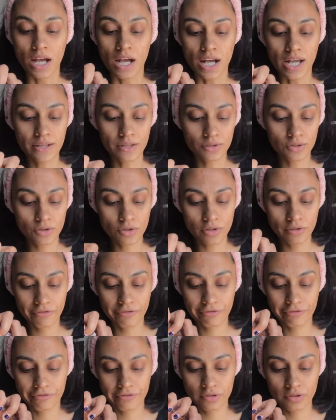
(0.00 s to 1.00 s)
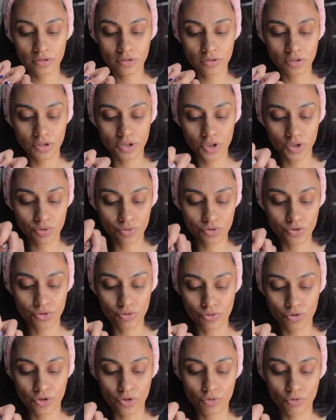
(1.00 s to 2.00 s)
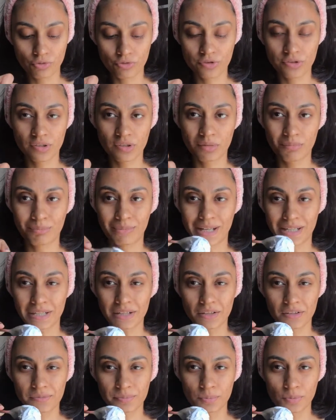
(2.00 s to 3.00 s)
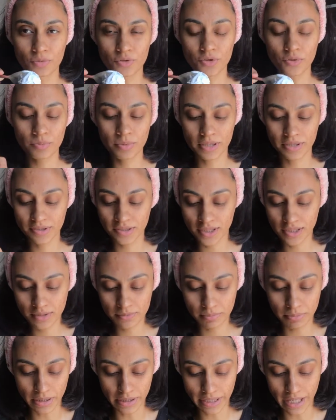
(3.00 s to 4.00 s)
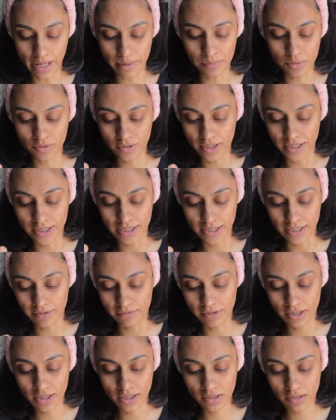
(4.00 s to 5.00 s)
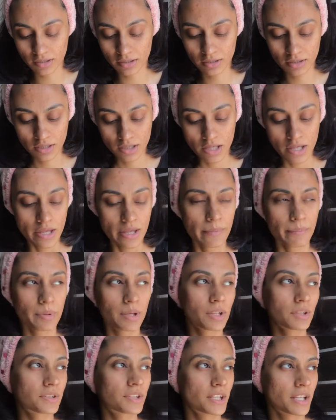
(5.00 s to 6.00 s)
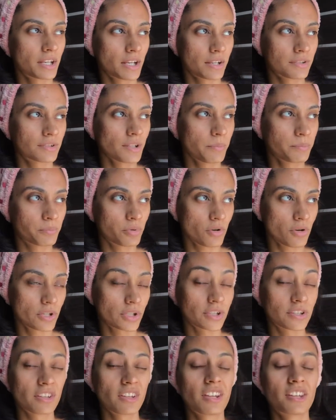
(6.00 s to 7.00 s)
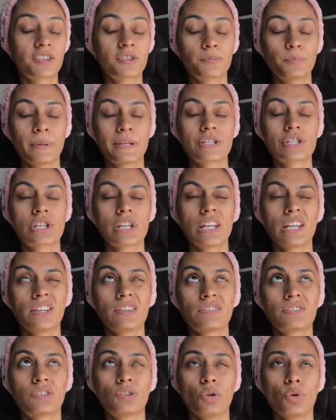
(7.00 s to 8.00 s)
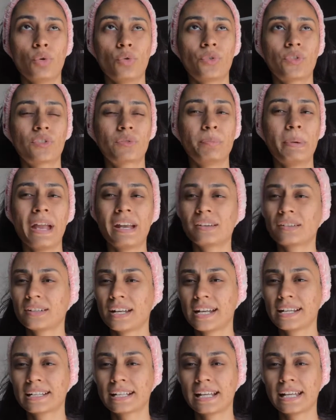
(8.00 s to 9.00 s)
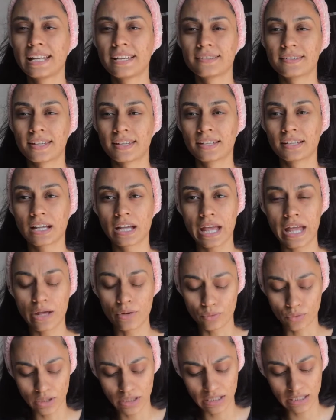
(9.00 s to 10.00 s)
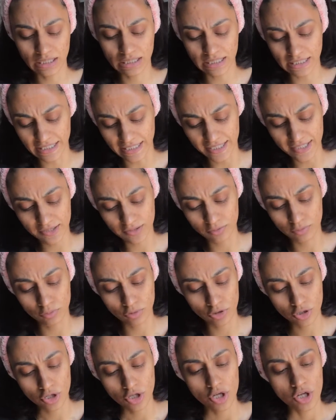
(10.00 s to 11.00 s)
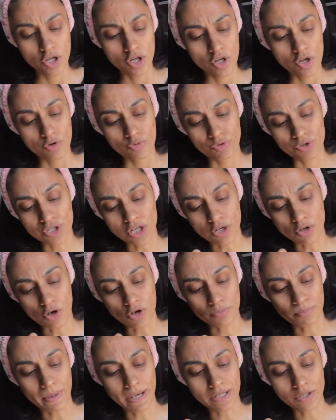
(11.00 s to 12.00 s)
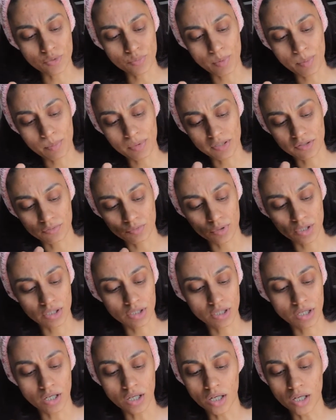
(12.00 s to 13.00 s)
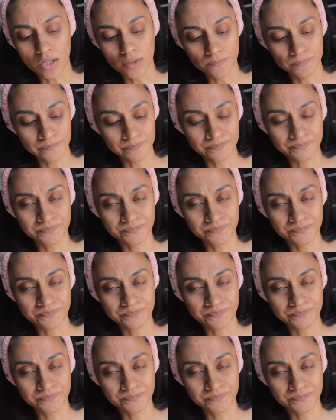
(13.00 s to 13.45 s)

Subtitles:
I don't know if you should use a metal spoon to mix it, but I'm doing it anyway, because there are some products, especially those bentonite clays and kaolin clays, which are not meant to be mixed with a